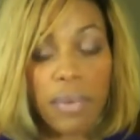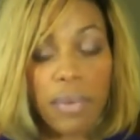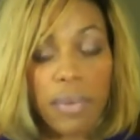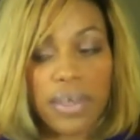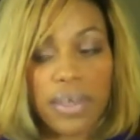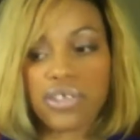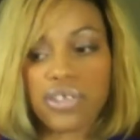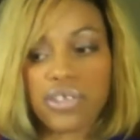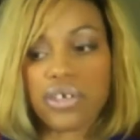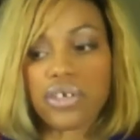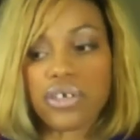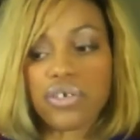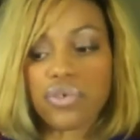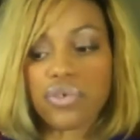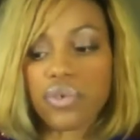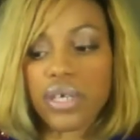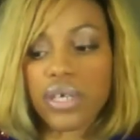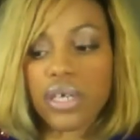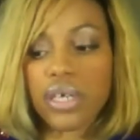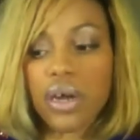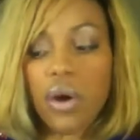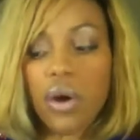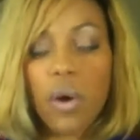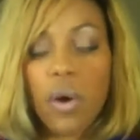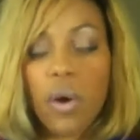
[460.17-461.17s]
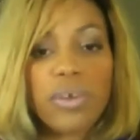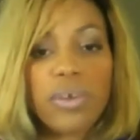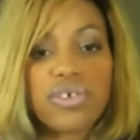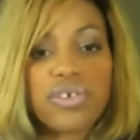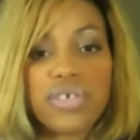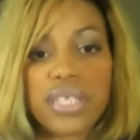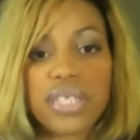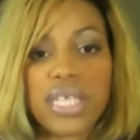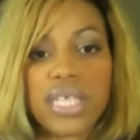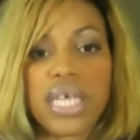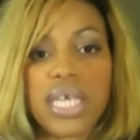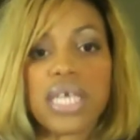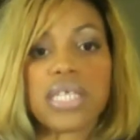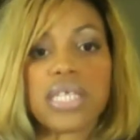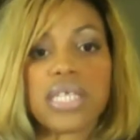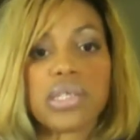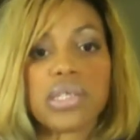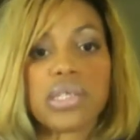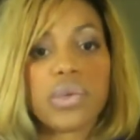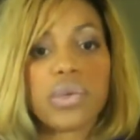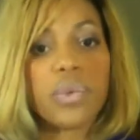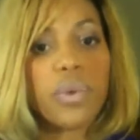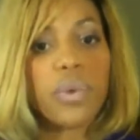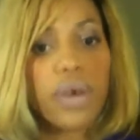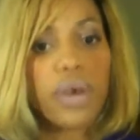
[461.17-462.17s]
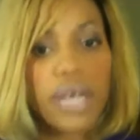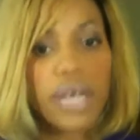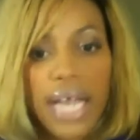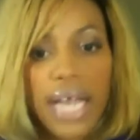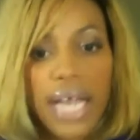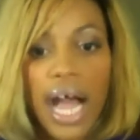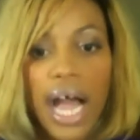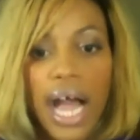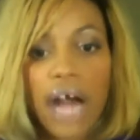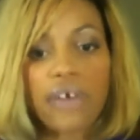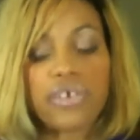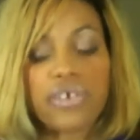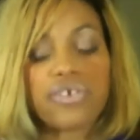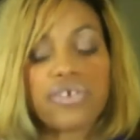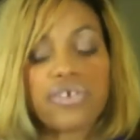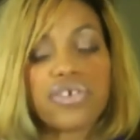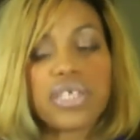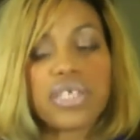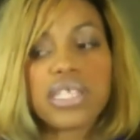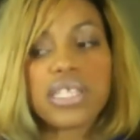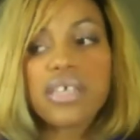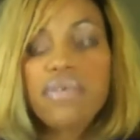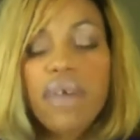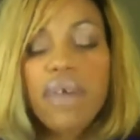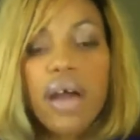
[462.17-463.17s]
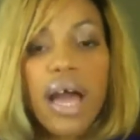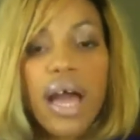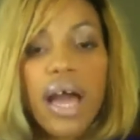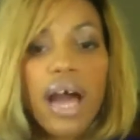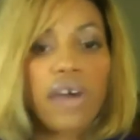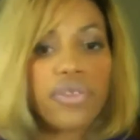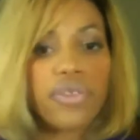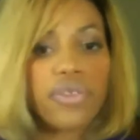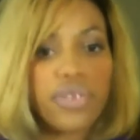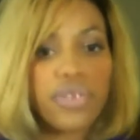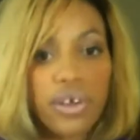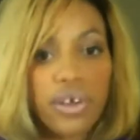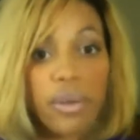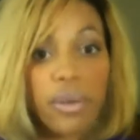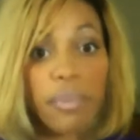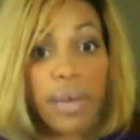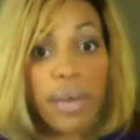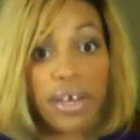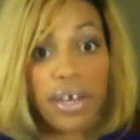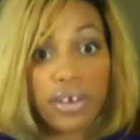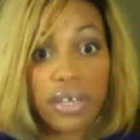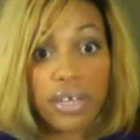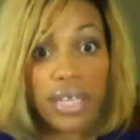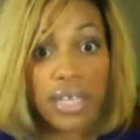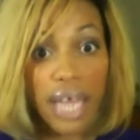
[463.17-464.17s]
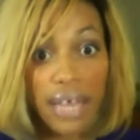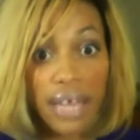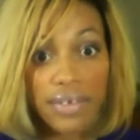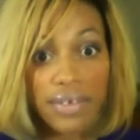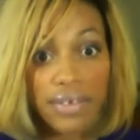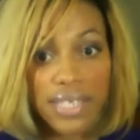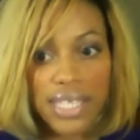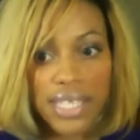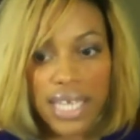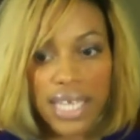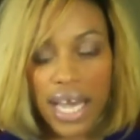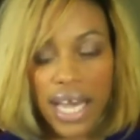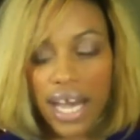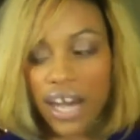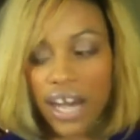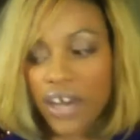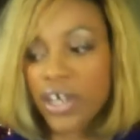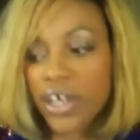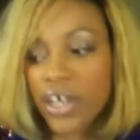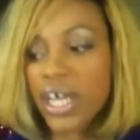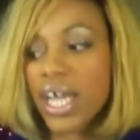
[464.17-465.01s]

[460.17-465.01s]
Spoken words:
I started doing a whole bunch of things to work out and just live a healthier, better lifestyle.